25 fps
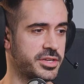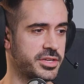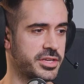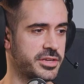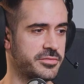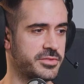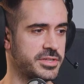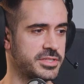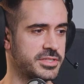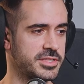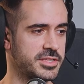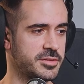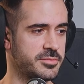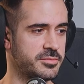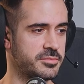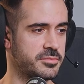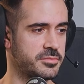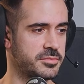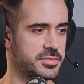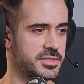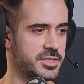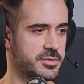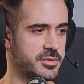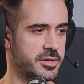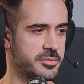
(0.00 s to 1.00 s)
you give us
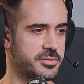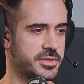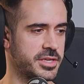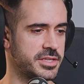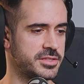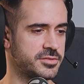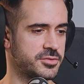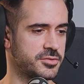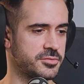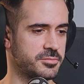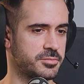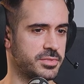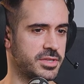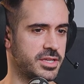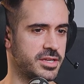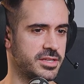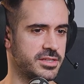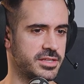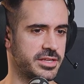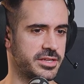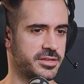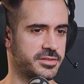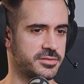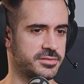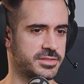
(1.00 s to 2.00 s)
some updates on Plug,
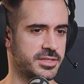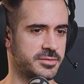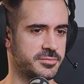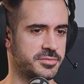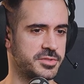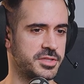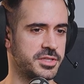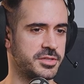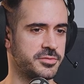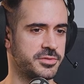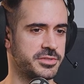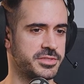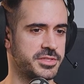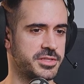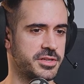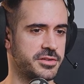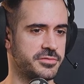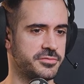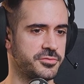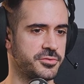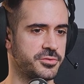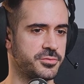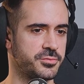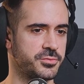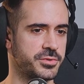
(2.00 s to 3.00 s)
like some secret
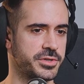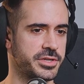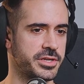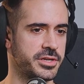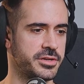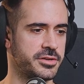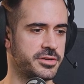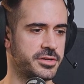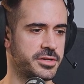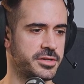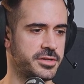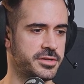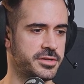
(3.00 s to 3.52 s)
stuff you're working on?